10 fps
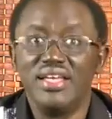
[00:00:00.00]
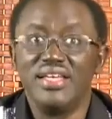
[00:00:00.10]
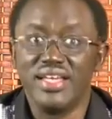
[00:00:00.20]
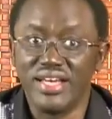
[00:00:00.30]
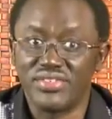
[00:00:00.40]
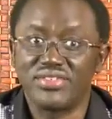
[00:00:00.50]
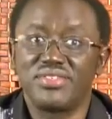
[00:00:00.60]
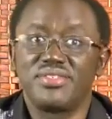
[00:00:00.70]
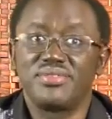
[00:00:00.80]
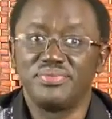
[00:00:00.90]

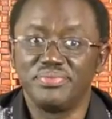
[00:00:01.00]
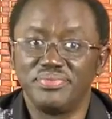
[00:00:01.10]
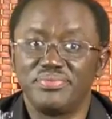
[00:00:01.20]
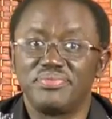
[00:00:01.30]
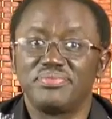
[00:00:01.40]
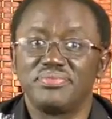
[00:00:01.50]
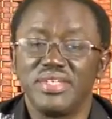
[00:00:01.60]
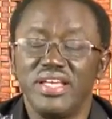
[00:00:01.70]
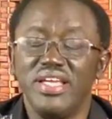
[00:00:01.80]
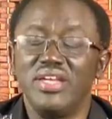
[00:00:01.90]
Yes,
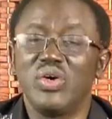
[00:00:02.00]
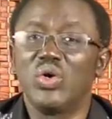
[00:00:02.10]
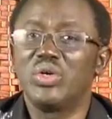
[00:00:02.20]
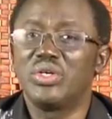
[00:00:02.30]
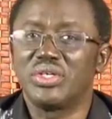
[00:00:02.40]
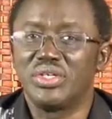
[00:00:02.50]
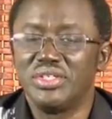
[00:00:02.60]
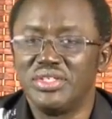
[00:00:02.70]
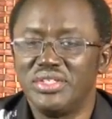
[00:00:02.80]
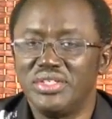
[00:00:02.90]
in order
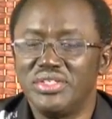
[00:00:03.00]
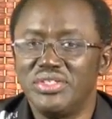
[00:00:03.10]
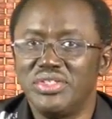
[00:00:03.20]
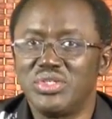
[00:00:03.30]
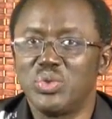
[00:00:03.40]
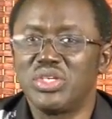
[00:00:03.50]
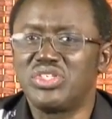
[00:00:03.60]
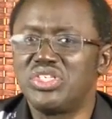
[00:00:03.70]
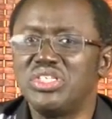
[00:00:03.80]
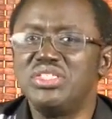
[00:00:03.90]
to
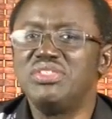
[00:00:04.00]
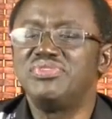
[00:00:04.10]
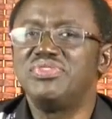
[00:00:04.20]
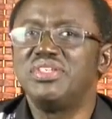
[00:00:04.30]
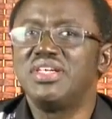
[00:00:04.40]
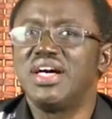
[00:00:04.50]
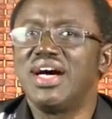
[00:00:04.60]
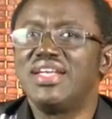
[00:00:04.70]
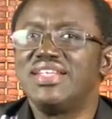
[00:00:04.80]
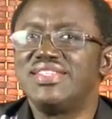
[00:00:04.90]
achieve
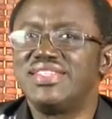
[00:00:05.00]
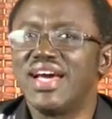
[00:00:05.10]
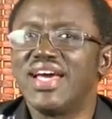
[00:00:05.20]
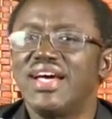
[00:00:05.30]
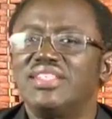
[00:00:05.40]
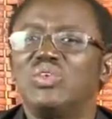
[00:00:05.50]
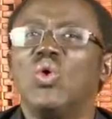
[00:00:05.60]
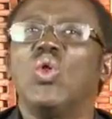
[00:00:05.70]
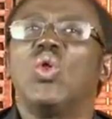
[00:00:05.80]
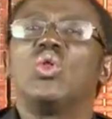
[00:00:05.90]
a desired
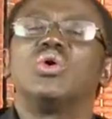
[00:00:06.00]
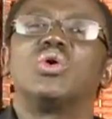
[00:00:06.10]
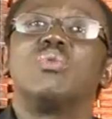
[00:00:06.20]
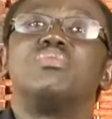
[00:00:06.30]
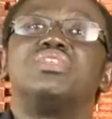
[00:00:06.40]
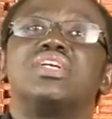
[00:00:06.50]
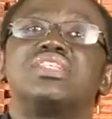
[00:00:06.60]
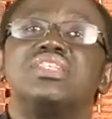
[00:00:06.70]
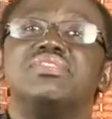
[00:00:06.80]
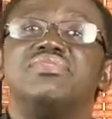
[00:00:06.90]
goal or
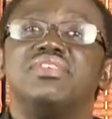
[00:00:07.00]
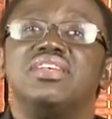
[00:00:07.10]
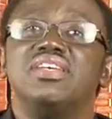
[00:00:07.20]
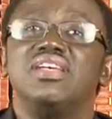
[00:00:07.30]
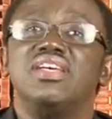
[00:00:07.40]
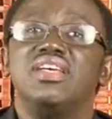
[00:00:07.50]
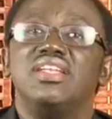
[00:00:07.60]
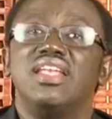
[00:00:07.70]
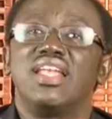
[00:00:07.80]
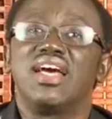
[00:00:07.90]
objective
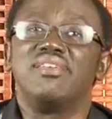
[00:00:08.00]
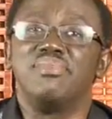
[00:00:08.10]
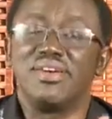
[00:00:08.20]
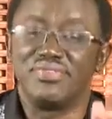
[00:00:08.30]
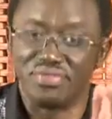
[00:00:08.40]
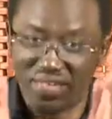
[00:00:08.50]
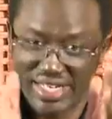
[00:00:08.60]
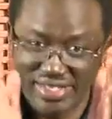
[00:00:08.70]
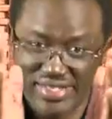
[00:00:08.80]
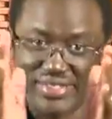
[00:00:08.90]
in life, my
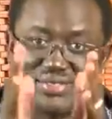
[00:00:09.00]
friend,